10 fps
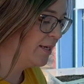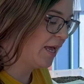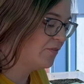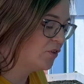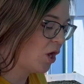I
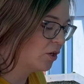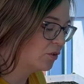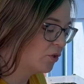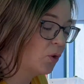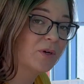have not
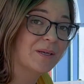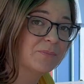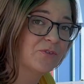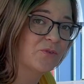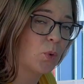grown it
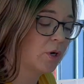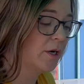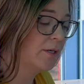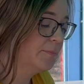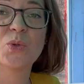
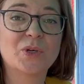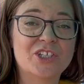before, so we're